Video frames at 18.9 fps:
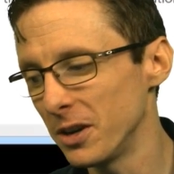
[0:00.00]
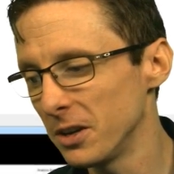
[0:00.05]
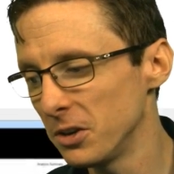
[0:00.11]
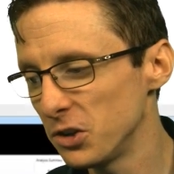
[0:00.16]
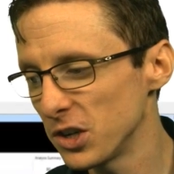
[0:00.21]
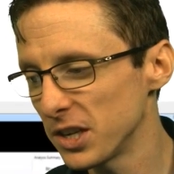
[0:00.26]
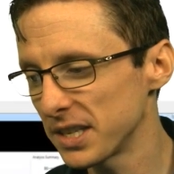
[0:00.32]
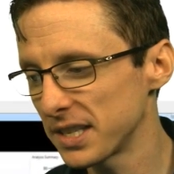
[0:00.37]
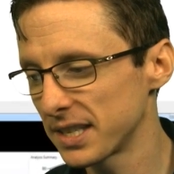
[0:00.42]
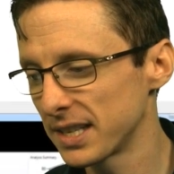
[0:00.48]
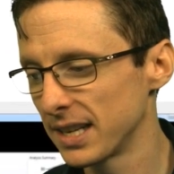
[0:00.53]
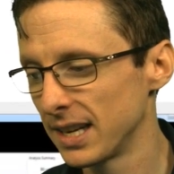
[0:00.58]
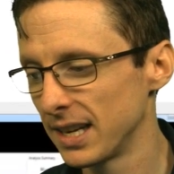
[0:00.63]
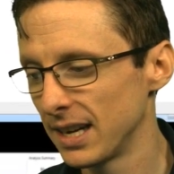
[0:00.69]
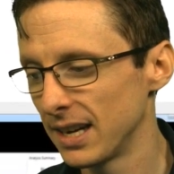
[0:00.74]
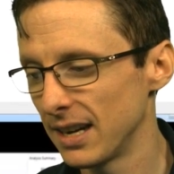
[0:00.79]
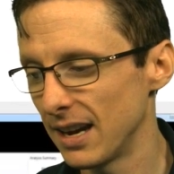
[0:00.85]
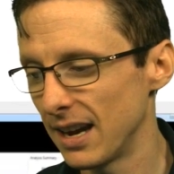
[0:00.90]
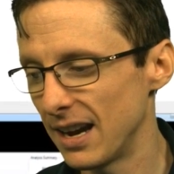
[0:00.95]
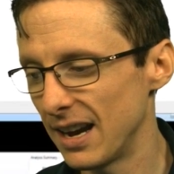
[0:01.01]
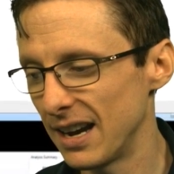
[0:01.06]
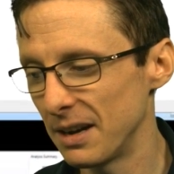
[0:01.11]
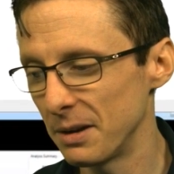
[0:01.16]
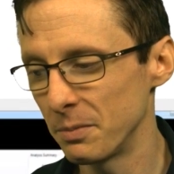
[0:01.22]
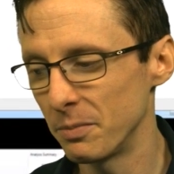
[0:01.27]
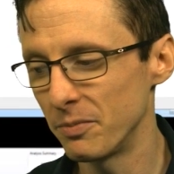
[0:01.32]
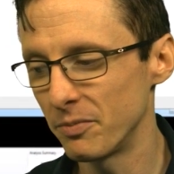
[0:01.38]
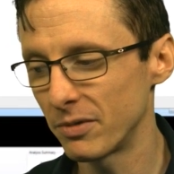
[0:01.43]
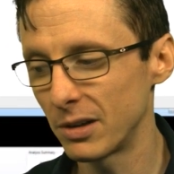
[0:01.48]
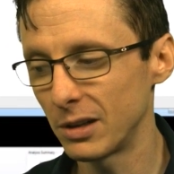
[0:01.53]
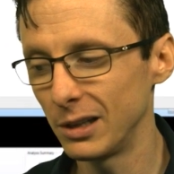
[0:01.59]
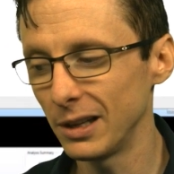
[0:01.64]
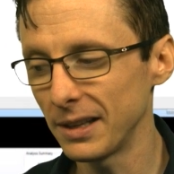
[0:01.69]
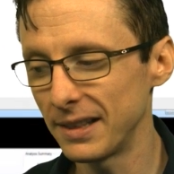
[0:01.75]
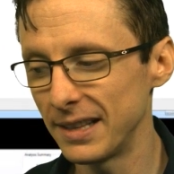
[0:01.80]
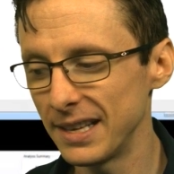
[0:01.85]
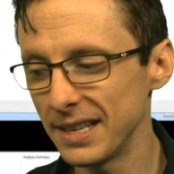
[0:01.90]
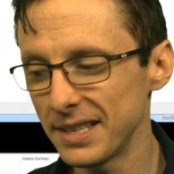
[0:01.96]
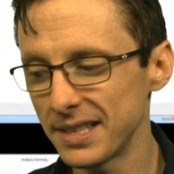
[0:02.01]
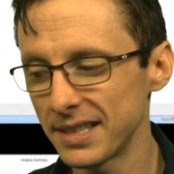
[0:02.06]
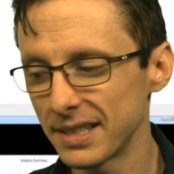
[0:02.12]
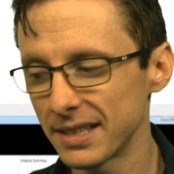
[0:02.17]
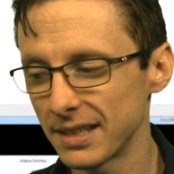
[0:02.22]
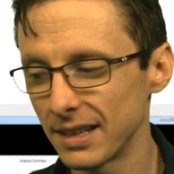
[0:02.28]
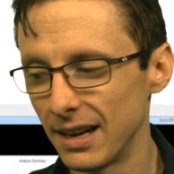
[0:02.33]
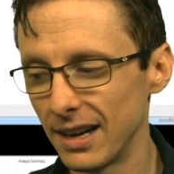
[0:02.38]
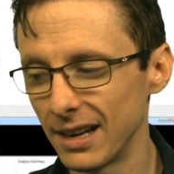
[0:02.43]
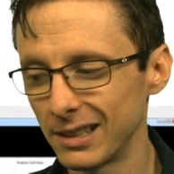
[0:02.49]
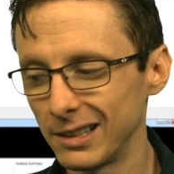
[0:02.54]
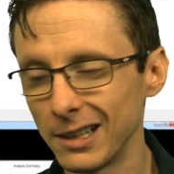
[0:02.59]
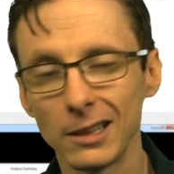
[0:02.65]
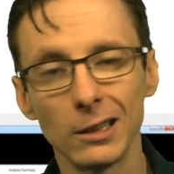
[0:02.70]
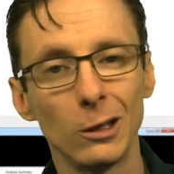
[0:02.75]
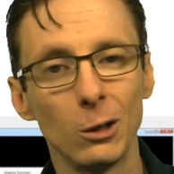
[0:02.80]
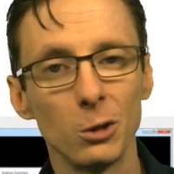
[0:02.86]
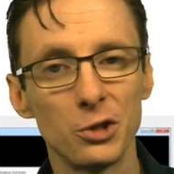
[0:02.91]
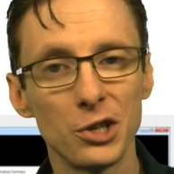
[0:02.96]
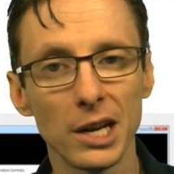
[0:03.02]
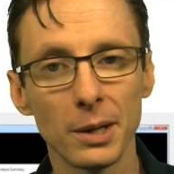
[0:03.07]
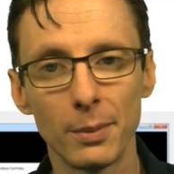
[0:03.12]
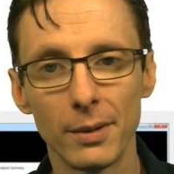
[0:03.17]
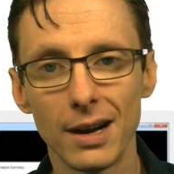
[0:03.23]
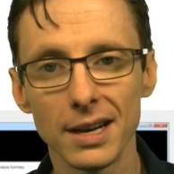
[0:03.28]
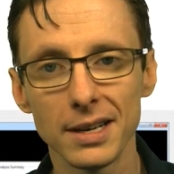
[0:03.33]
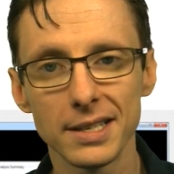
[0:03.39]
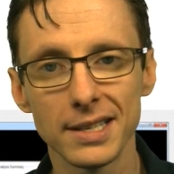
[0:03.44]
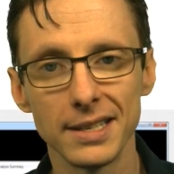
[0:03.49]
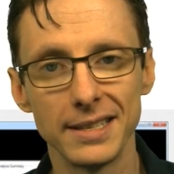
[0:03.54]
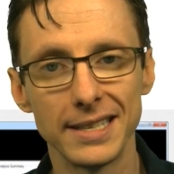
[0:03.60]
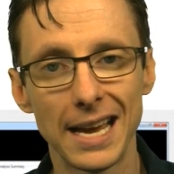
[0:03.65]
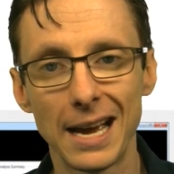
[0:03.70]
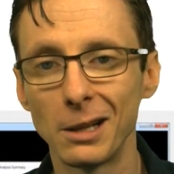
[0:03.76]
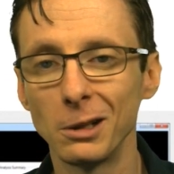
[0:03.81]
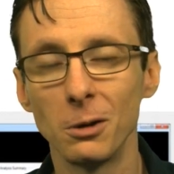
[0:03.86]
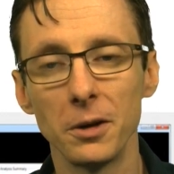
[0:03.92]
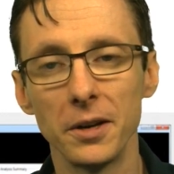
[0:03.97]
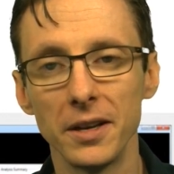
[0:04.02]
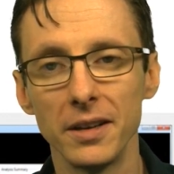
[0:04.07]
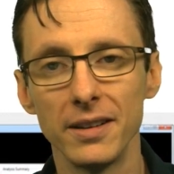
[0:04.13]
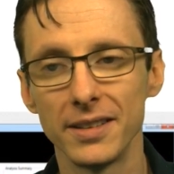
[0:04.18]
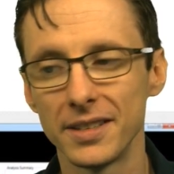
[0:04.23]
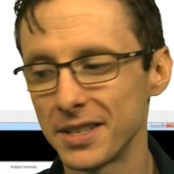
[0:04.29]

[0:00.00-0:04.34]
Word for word: you can just uh, click this, uh, click the little checkbox and download it.